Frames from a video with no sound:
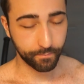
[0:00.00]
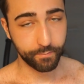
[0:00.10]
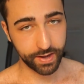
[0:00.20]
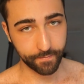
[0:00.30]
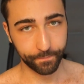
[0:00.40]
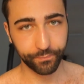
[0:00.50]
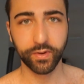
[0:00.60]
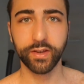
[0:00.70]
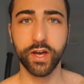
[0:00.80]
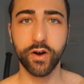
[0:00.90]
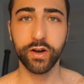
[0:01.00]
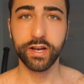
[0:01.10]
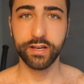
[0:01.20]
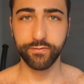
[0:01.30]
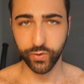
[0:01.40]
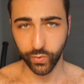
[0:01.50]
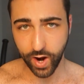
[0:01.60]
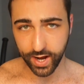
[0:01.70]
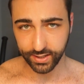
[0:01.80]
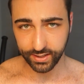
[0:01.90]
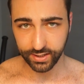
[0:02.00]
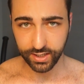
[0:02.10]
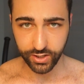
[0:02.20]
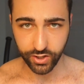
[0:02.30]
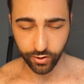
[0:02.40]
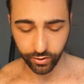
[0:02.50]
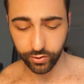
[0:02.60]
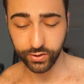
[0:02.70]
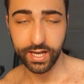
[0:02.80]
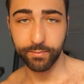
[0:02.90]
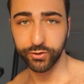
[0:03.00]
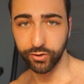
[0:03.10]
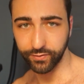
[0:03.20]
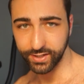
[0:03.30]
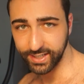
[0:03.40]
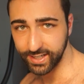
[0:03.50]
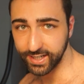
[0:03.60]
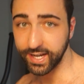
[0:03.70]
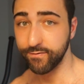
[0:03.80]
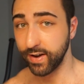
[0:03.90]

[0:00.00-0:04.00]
B. Now, if you raise your consumption of zinc and